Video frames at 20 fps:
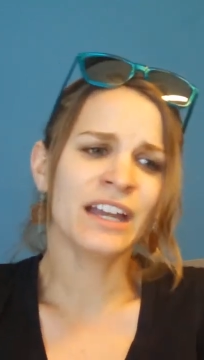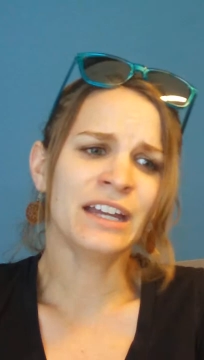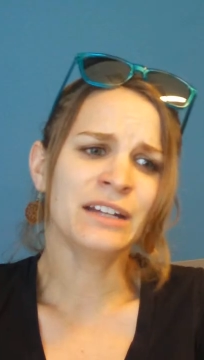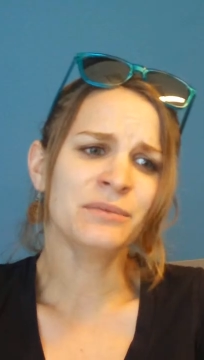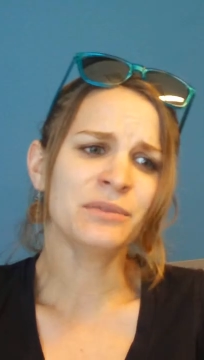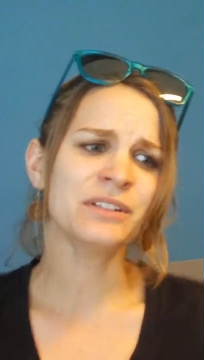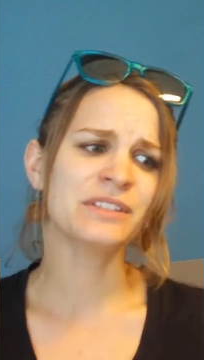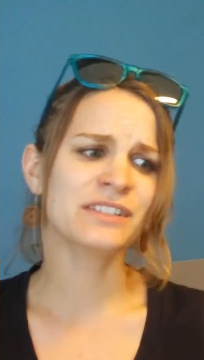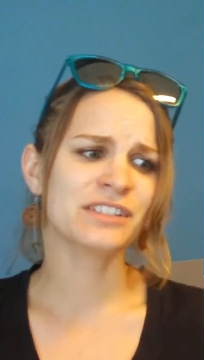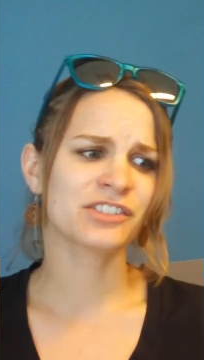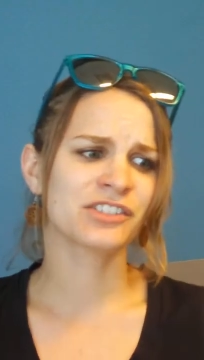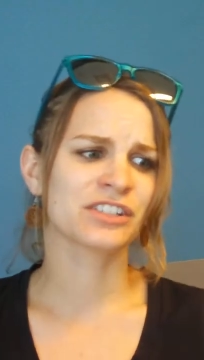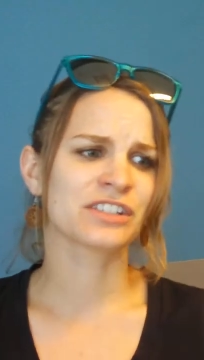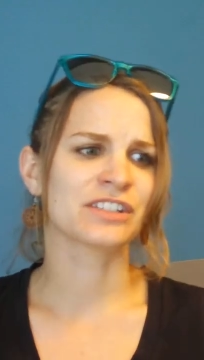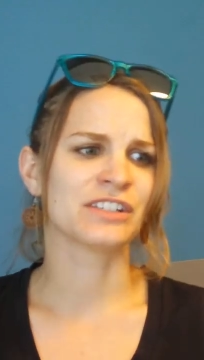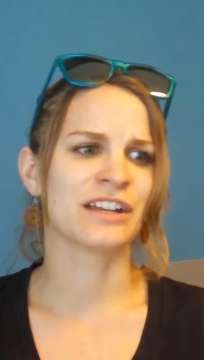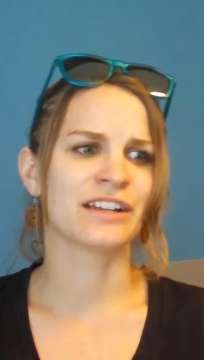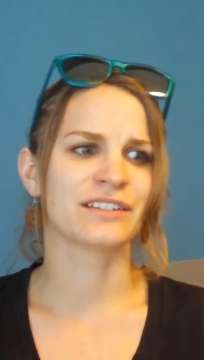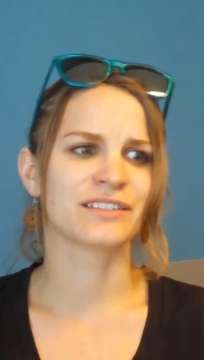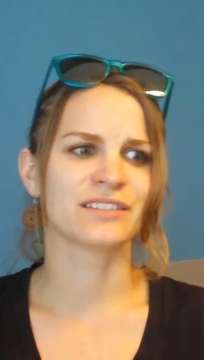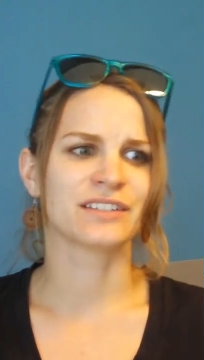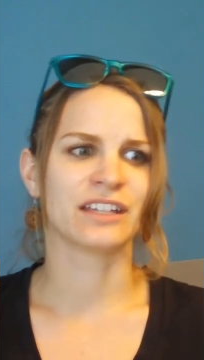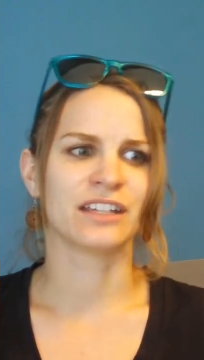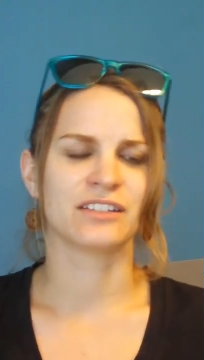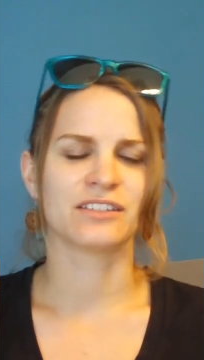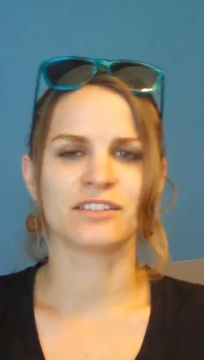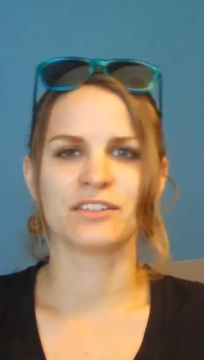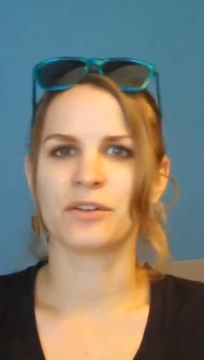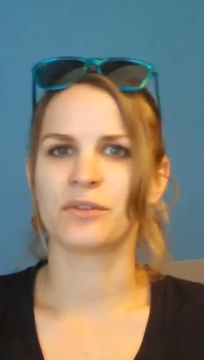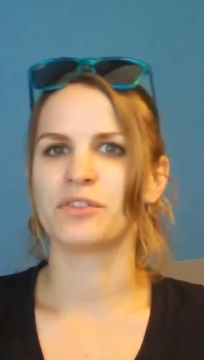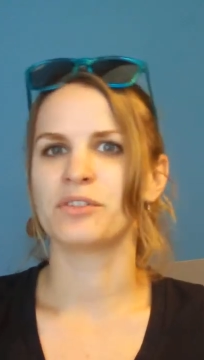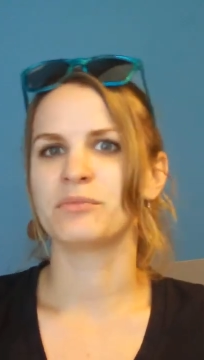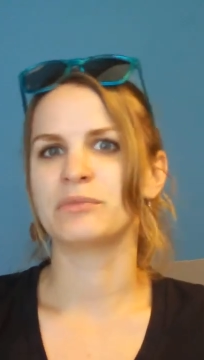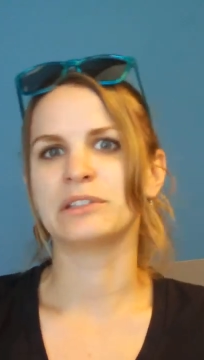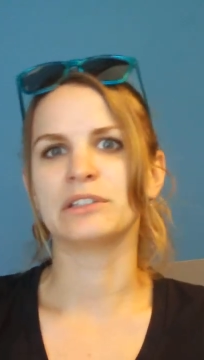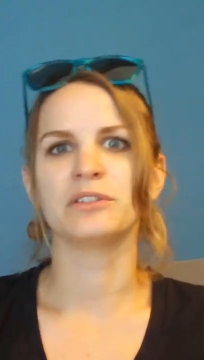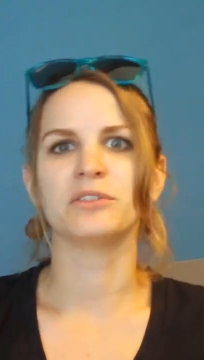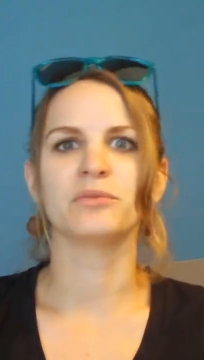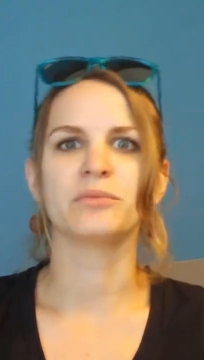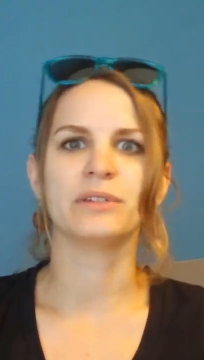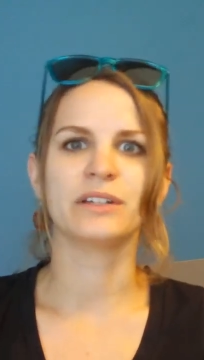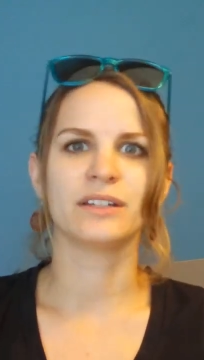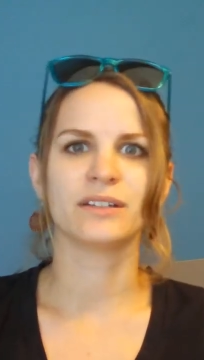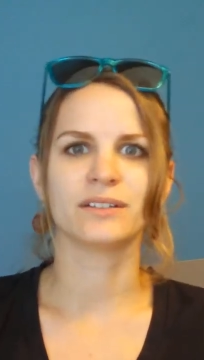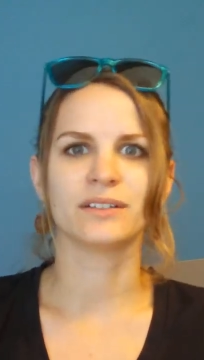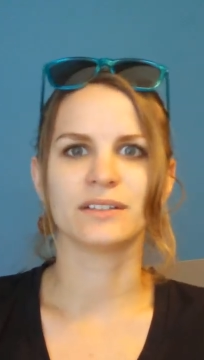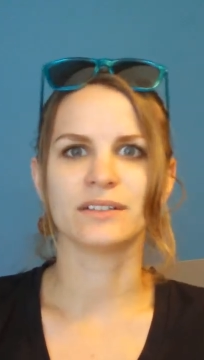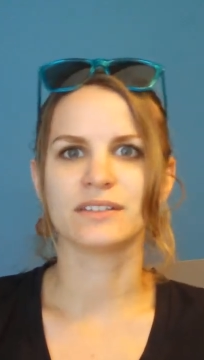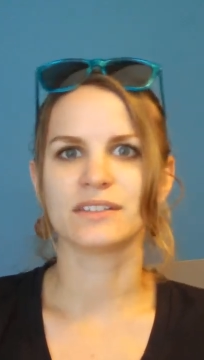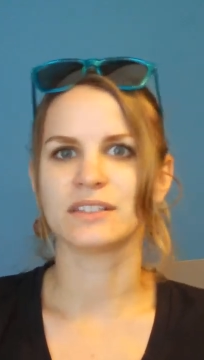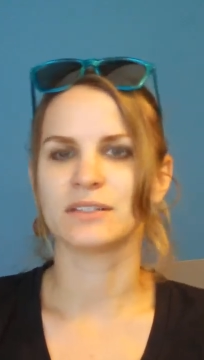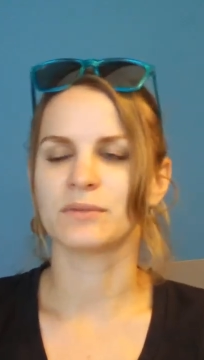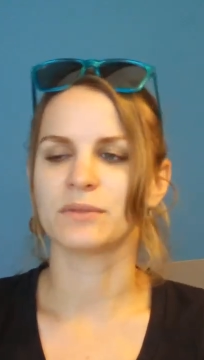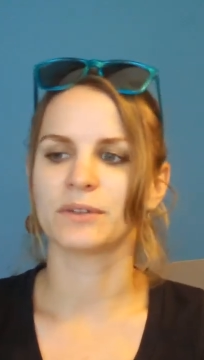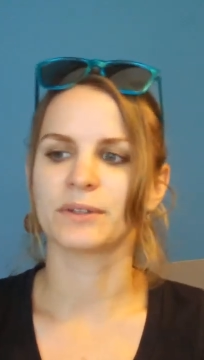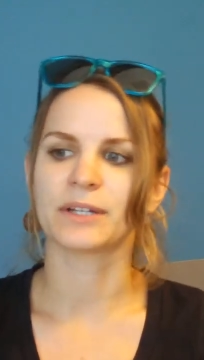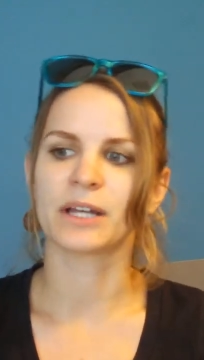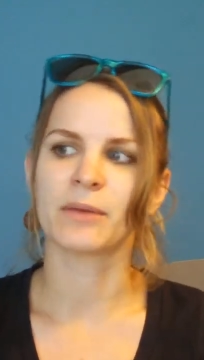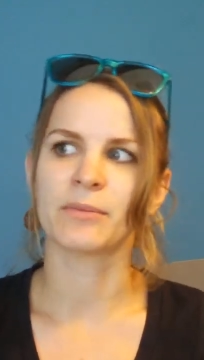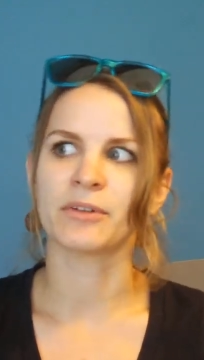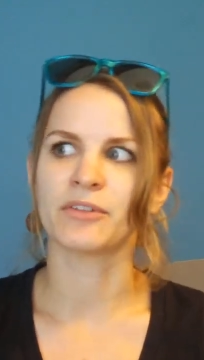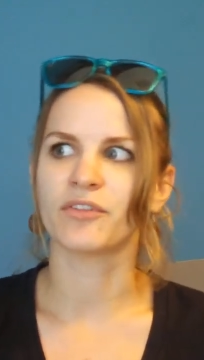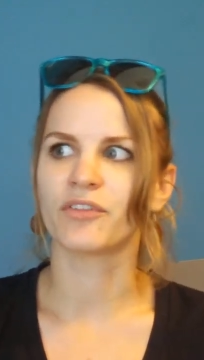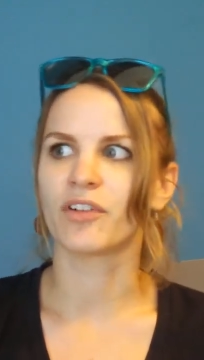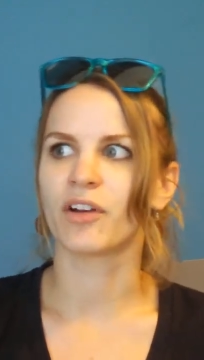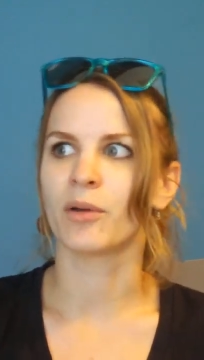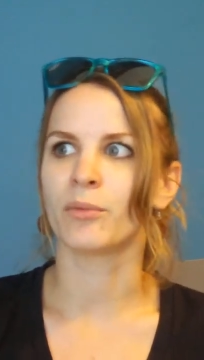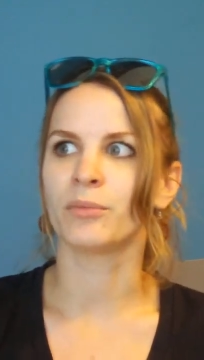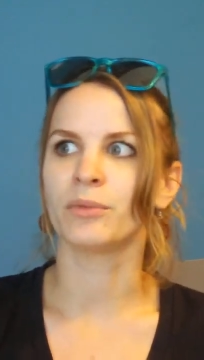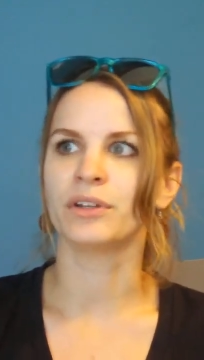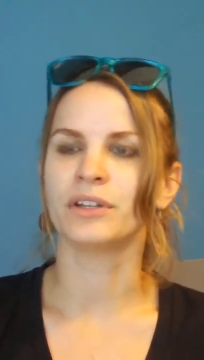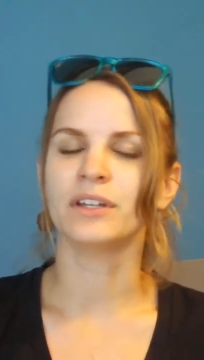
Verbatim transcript: And plus, it's just nice to get to know them a little bit and see where they're coming from.